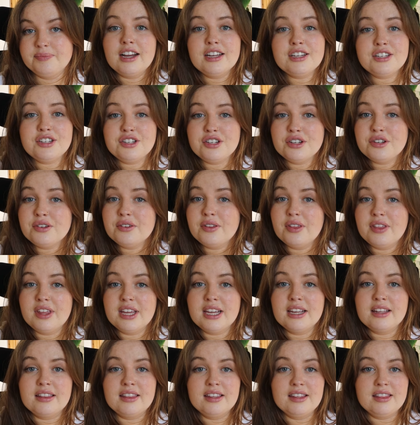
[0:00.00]
I do
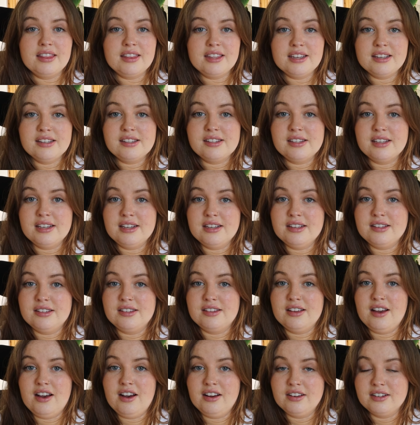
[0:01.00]
think that this
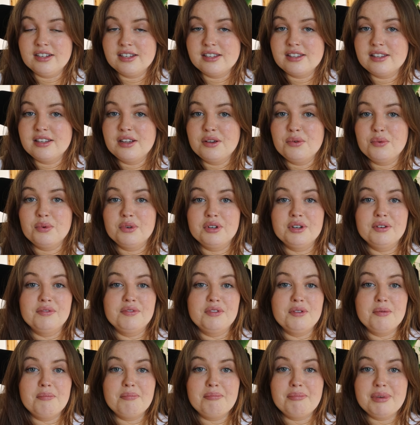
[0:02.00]
is honestly one
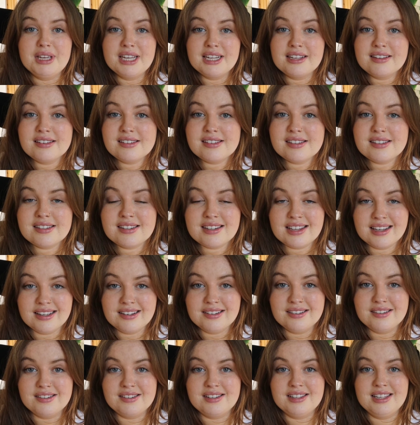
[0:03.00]
of the biggest
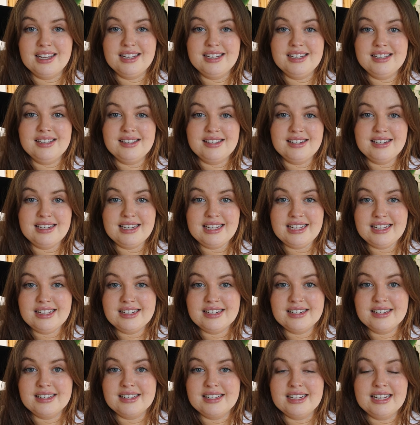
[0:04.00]
skills that is
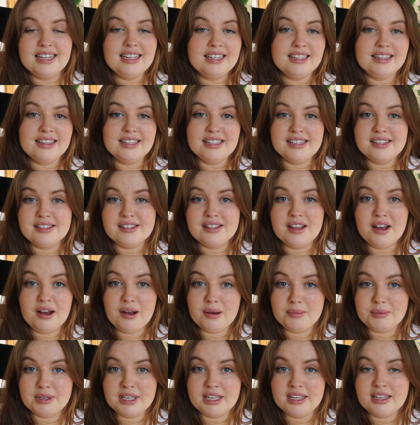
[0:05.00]
needed in this
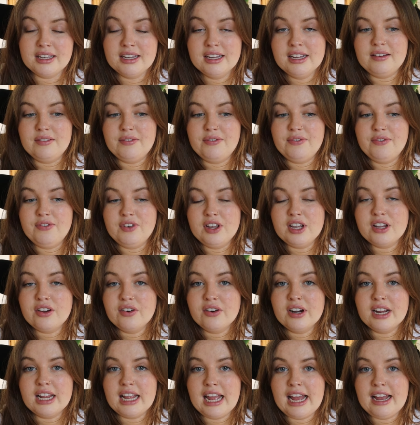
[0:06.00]
hobby.
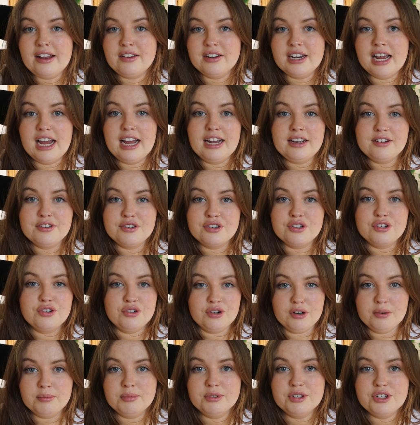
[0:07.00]
Figuring out how to
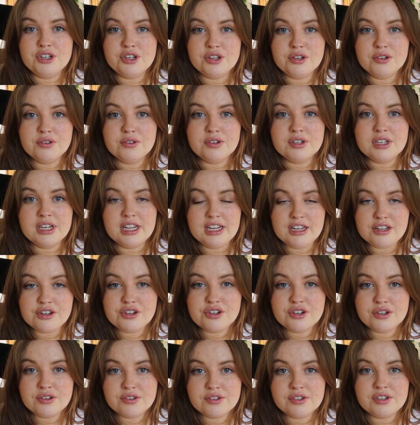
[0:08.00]
troubleshoot
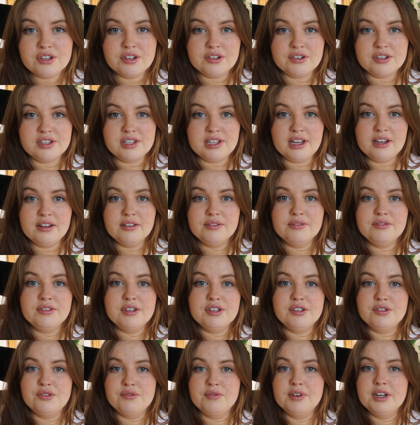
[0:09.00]
issues yourself
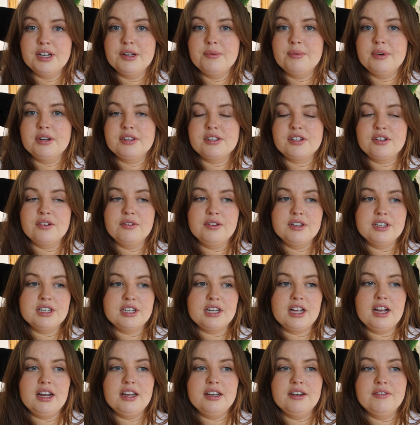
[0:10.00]
is really what's going
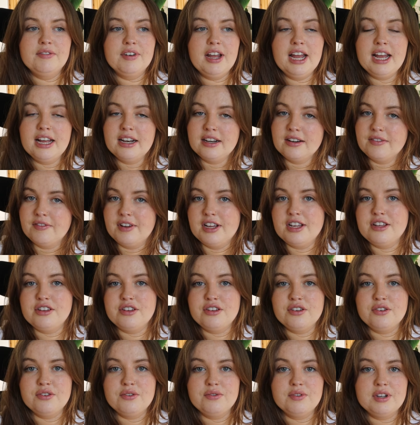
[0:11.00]
to kind of elevate
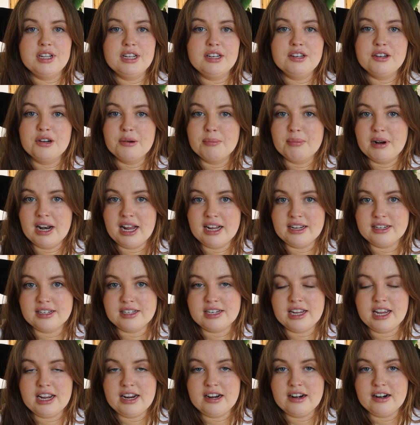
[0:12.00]
you in your
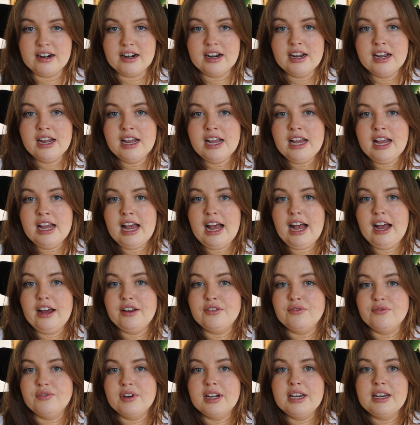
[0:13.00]
plant care
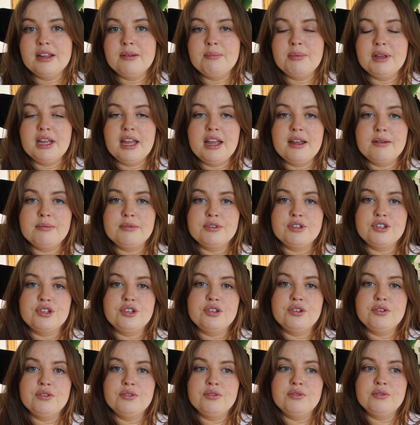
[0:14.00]
and really be able
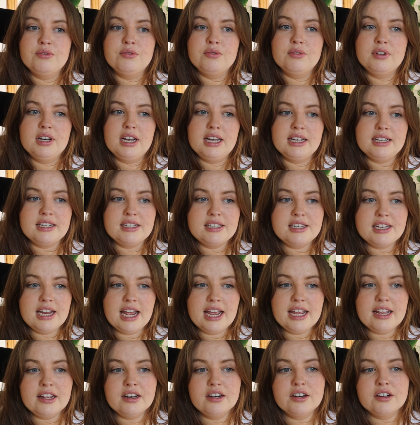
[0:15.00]
to
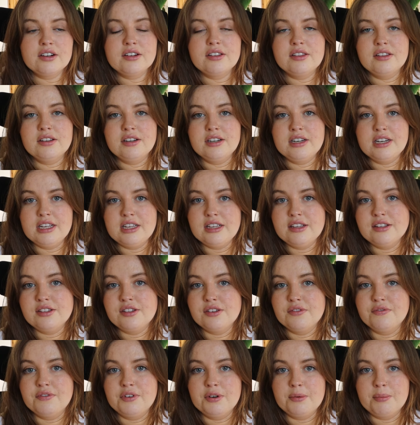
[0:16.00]
tailor the
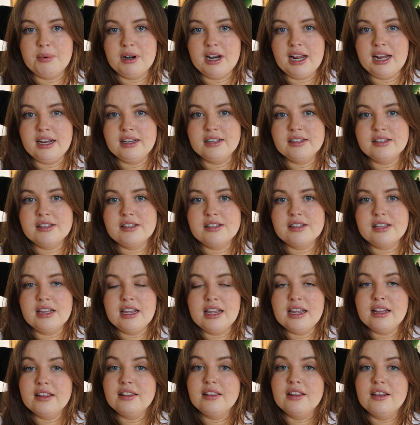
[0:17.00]
needs of your plants
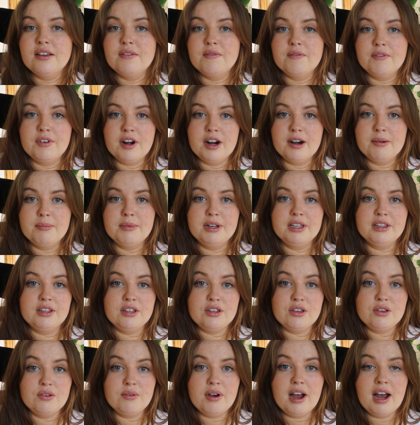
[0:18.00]
in the environment
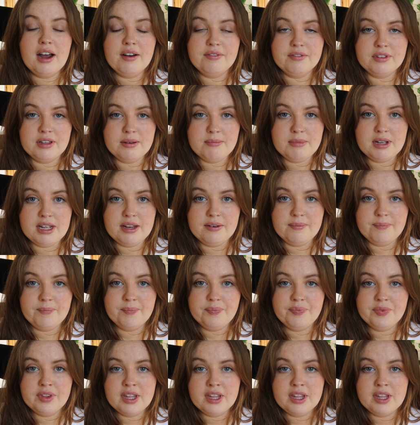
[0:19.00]
that you have them in.